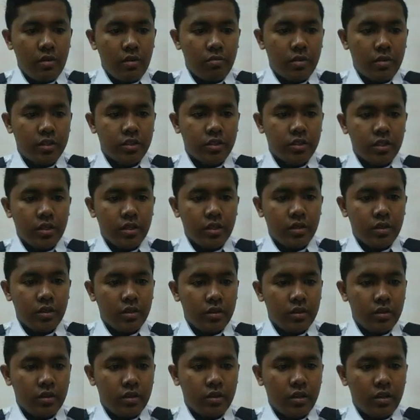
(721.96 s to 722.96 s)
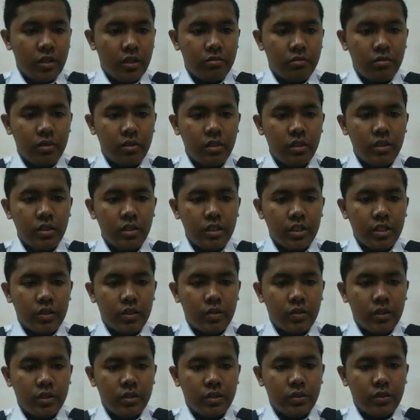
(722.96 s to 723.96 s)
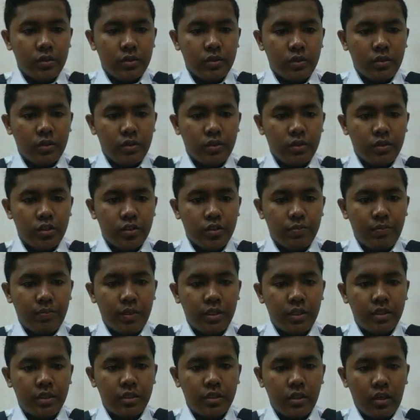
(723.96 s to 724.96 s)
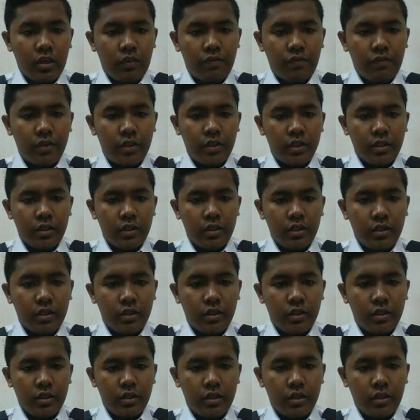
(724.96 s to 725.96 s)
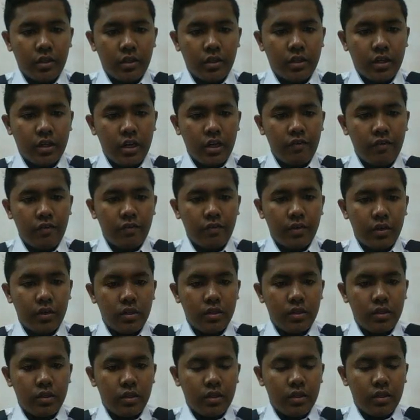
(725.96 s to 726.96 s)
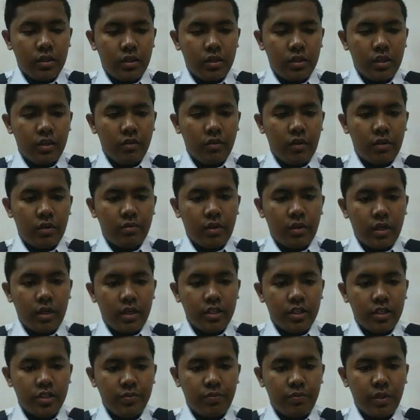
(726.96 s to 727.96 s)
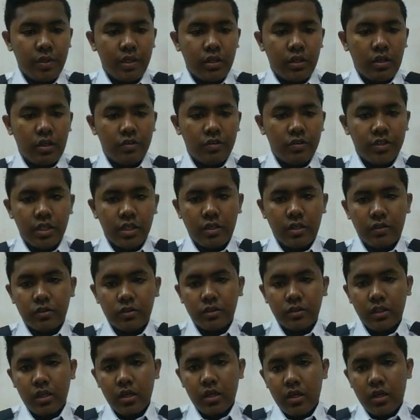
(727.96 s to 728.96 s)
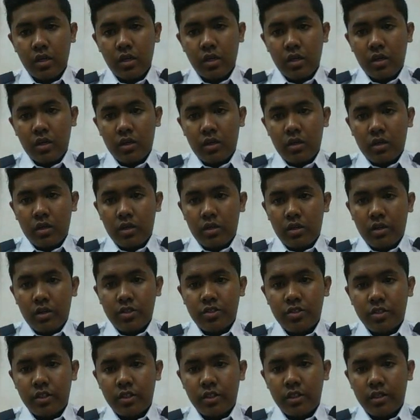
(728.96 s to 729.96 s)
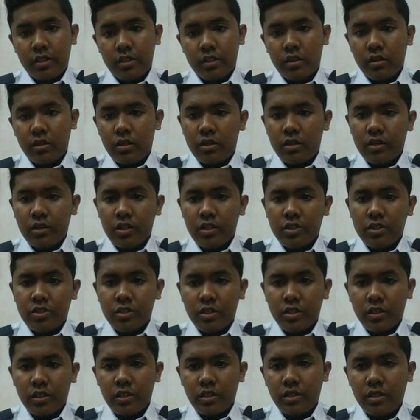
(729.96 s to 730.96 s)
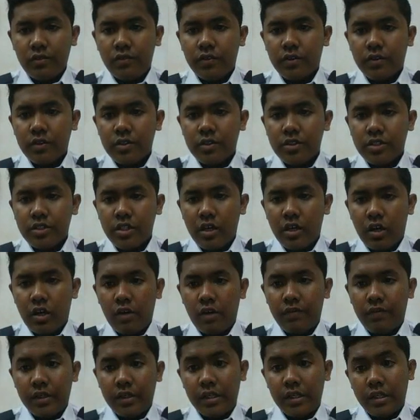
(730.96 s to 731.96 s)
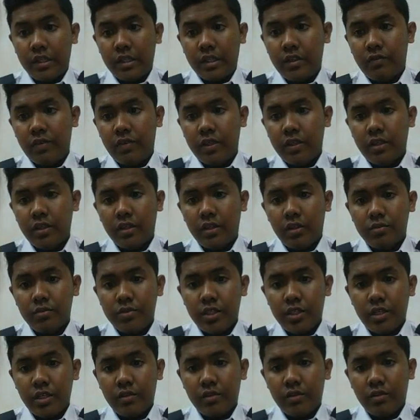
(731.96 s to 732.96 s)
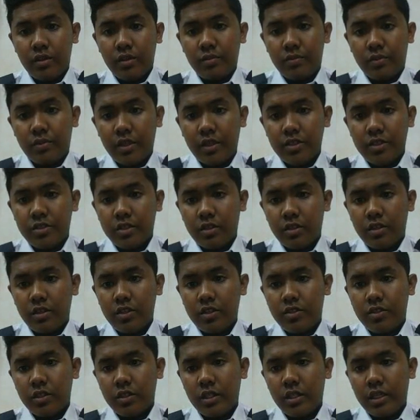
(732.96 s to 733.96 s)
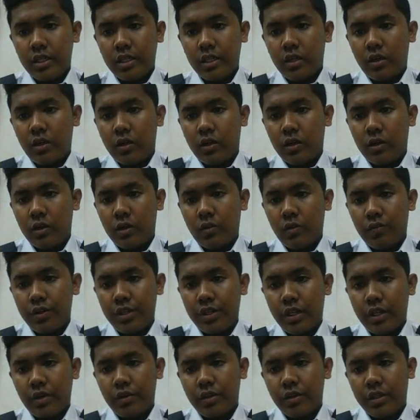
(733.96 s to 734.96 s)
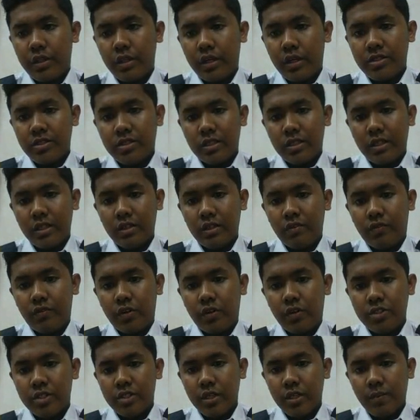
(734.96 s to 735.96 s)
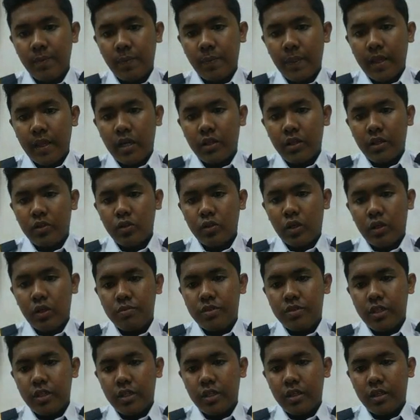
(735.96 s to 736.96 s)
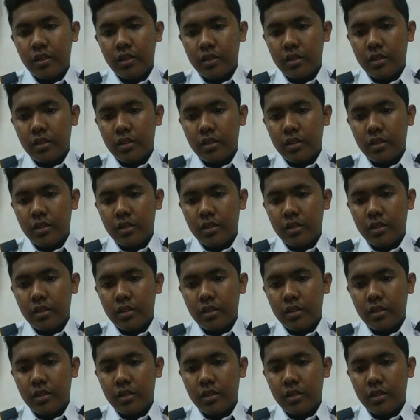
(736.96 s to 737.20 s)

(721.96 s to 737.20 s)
Mach number equal to speed of the aircraft divided by speed of sound. Resonance: the natural frequency of a given object vibrates naturally or without the external force. Two objects